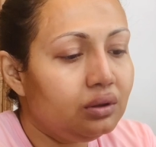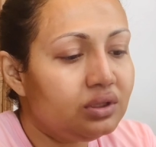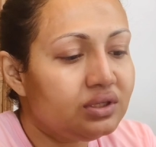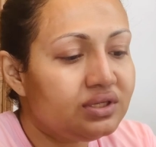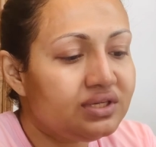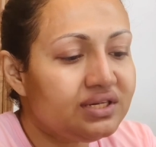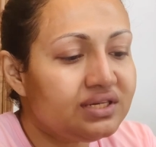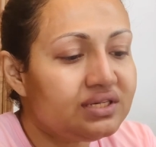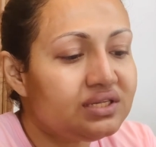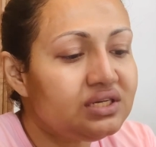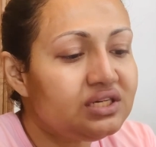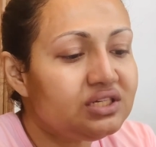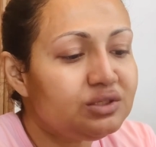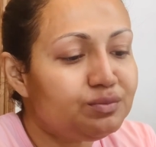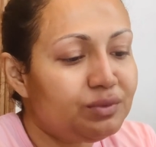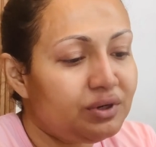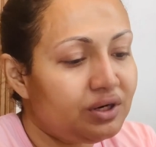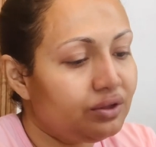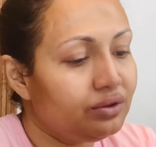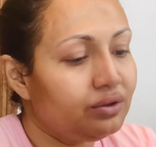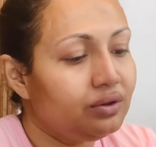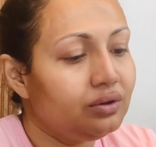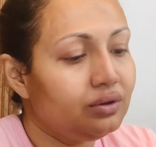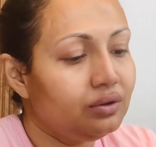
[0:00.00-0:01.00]
Sisley is better
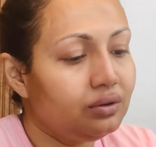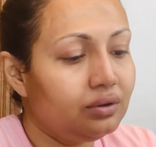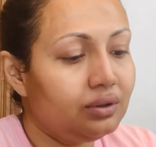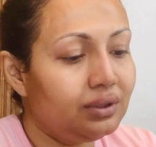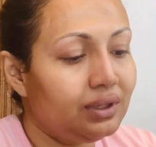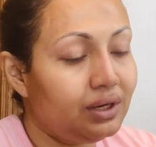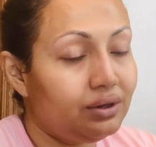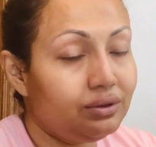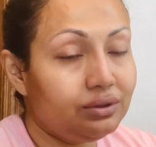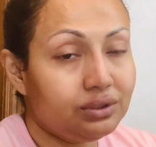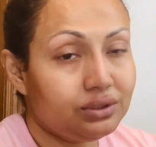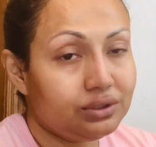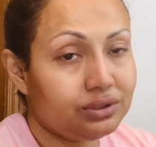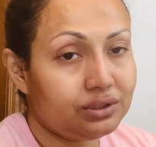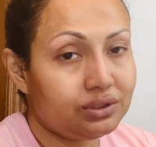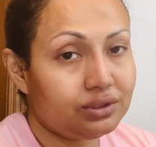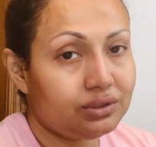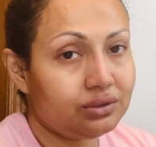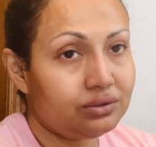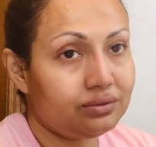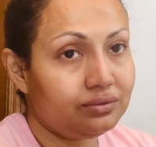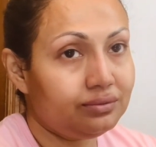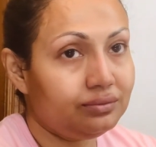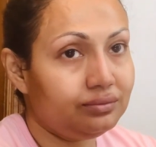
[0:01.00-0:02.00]
than
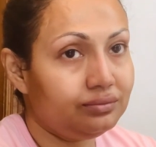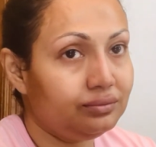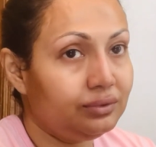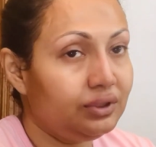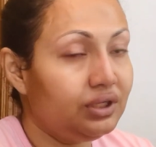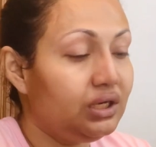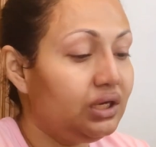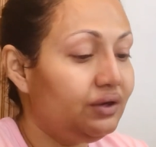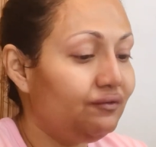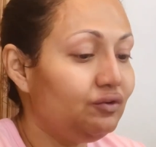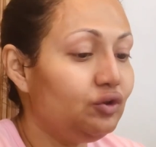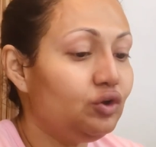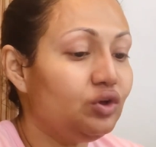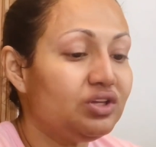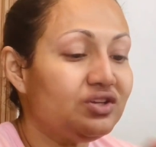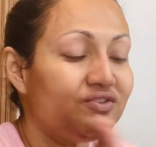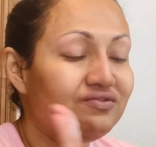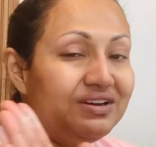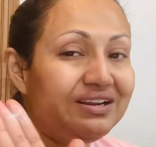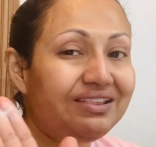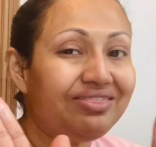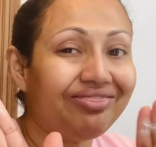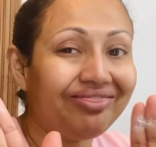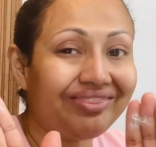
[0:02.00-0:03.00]
Clarence. Even though it's
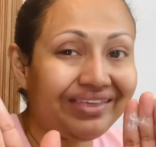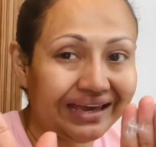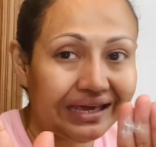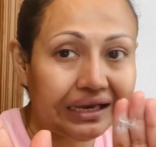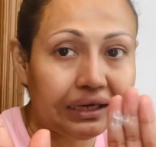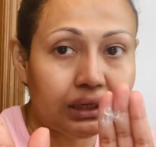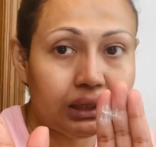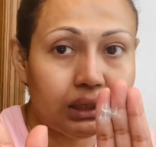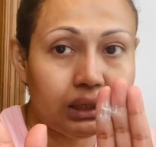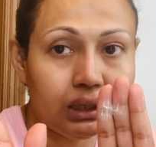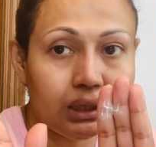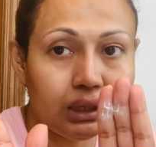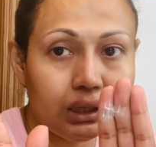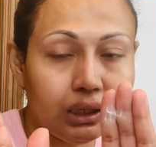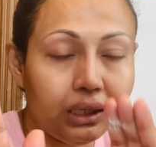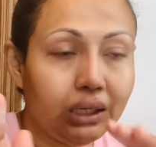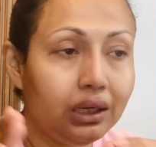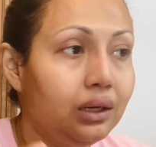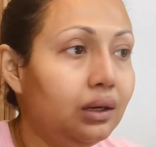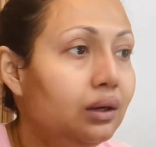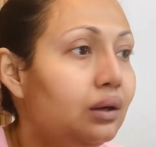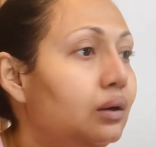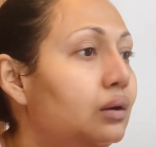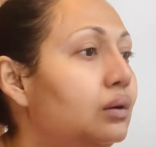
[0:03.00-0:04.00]
very thin
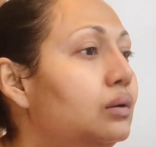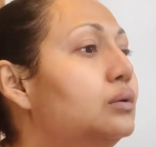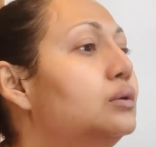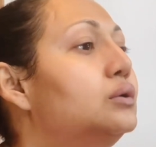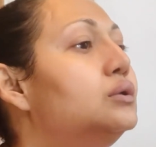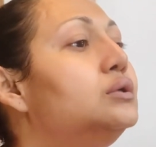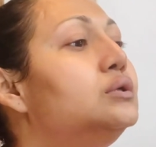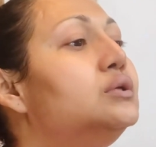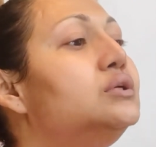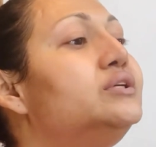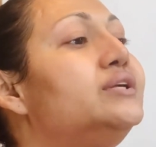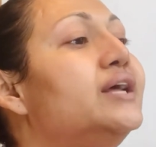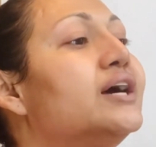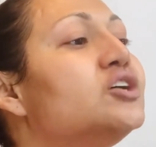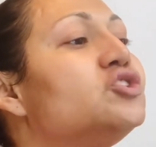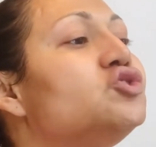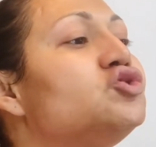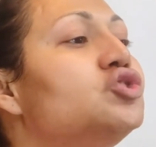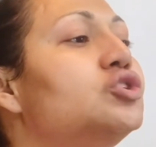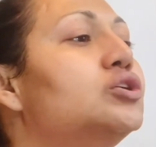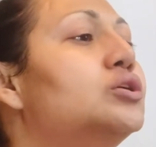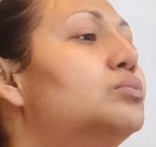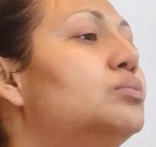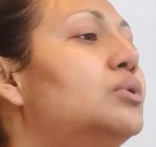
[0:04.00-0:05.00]

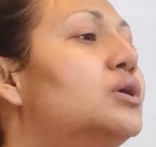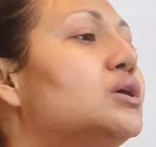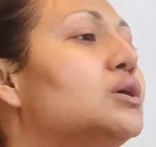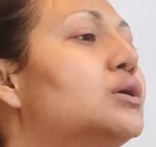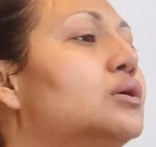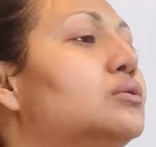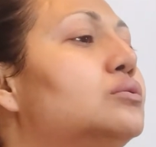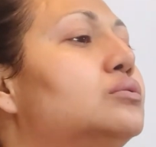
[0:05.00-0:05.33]
texture, but